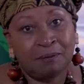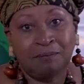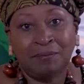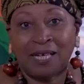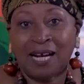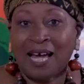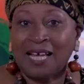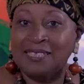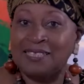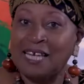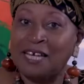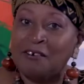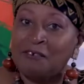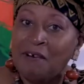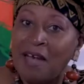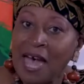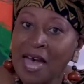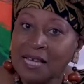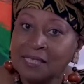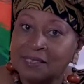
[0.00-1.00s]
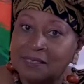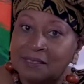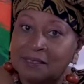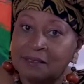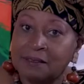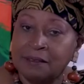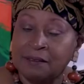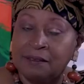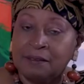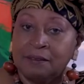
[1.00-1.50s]
But I
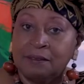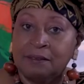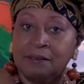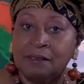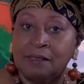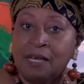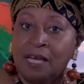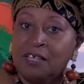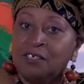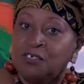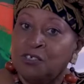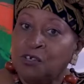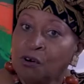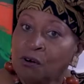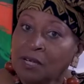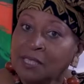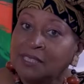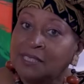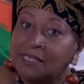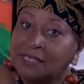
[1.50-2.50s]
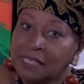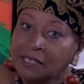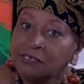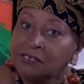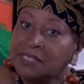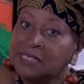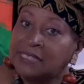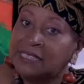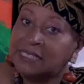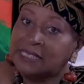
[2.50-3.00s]
digress.
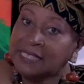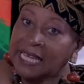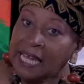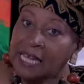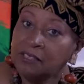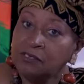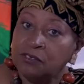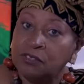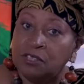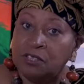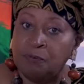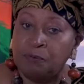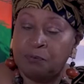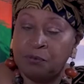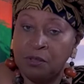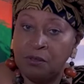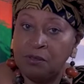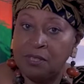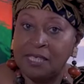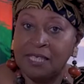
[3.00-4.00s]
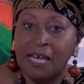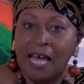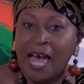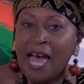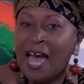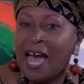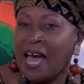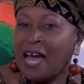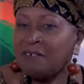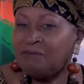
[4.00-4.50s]
Eurocentric standards of beauty
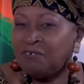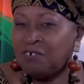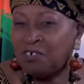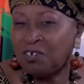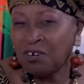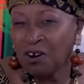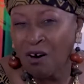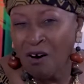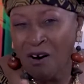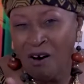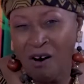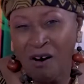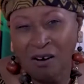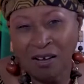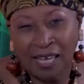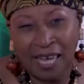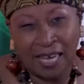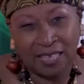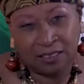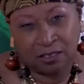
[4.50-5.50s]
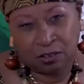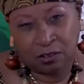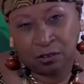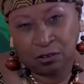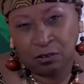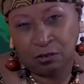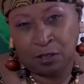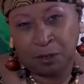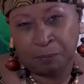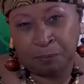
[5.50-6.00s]
have long
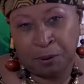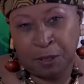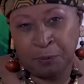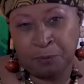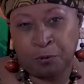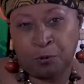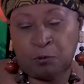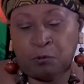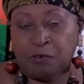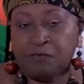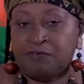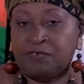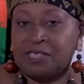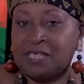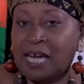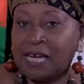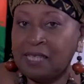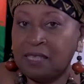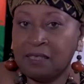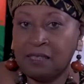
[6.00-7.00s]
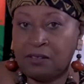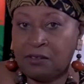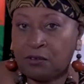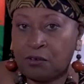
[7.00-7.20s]
excluded people with tightly